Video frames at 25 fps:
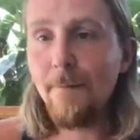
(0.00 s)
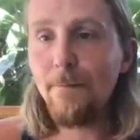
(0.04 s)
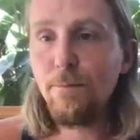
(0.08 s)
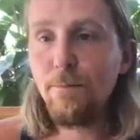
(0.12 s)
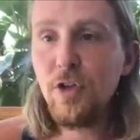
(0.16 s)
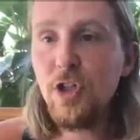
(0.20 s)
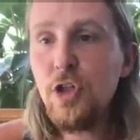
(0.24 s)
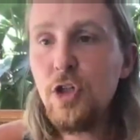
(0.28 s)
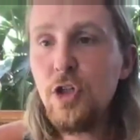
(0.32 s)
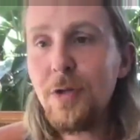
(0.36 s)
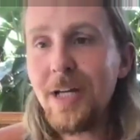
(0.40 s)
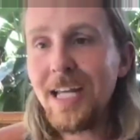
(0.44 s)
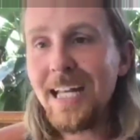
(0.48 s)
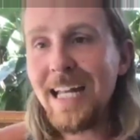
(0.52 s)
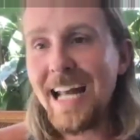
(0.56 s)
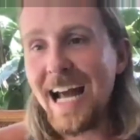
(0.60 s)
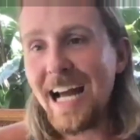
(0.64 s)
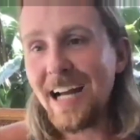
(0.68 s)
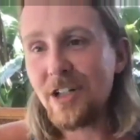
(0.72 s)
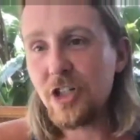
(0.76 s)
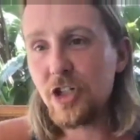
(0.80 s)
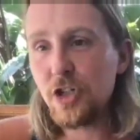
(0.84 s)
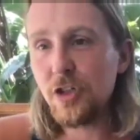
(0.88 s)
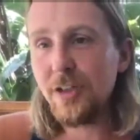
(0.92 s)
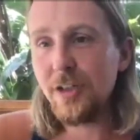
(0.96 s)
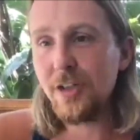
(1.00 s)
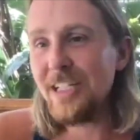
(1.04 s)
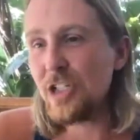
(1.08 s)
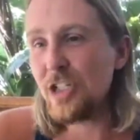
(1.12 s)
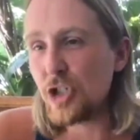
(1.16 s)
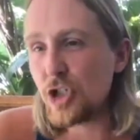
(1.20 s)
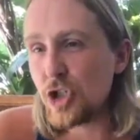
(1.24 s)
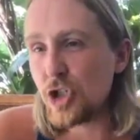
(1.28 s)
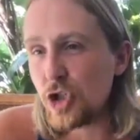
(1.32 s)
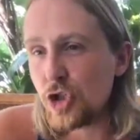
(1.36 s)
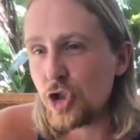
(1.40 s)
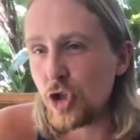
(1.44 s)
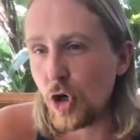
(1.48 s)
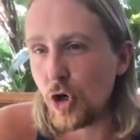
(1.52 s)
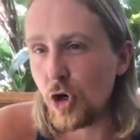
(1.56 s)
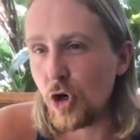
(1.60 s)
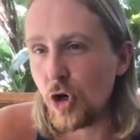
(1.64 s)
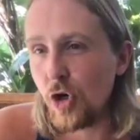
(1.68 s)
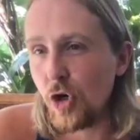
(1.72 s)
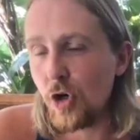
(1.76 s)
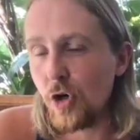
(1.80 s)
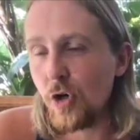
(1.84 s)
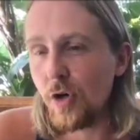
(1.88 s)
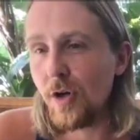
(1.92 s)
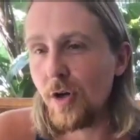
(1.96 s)
you can actually
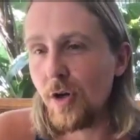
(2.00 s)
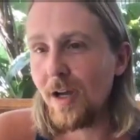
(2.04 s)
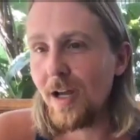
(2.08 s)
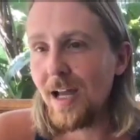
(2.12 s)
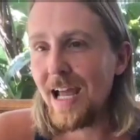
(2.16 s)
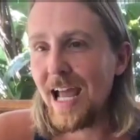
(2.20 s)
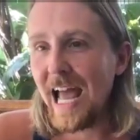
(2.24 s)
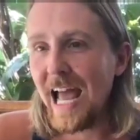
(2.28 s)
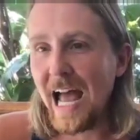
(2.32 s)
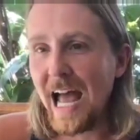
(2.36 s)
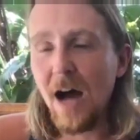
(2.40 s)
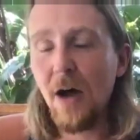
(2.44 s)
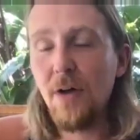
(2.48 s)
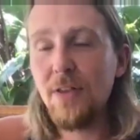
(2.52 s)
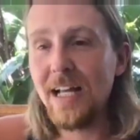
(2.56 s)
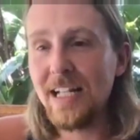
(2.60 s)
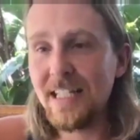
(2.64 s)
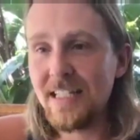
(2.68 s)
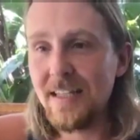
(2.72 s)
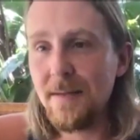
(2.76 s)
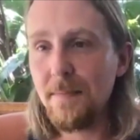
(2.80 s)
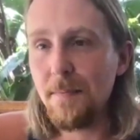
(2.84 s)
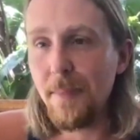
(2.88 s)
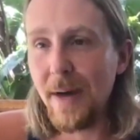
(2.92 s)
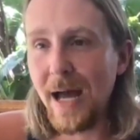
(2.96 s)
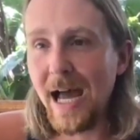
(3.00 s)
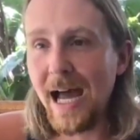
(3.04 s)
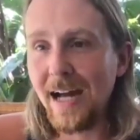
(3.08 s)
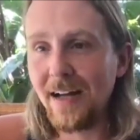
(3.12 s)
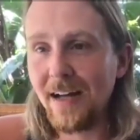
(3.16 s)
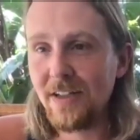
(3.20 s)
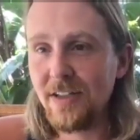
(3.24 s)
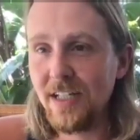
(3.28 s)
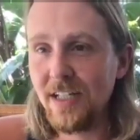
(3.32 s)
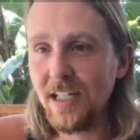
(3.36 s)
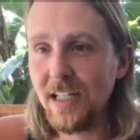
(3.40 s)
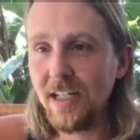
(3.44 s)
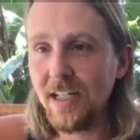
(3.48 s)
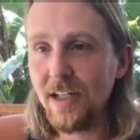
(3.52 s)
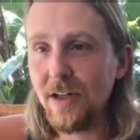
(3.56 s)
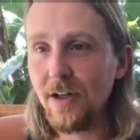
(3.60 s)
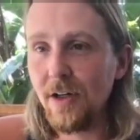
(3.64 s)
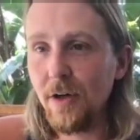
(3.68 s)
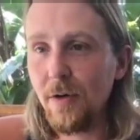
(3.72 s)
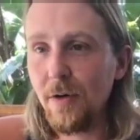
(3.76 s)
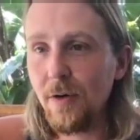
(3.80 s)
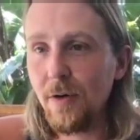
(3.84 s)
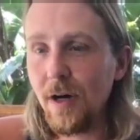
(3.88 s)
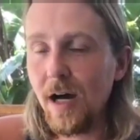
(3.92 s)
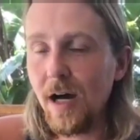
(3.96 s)
discern how that's impacting you.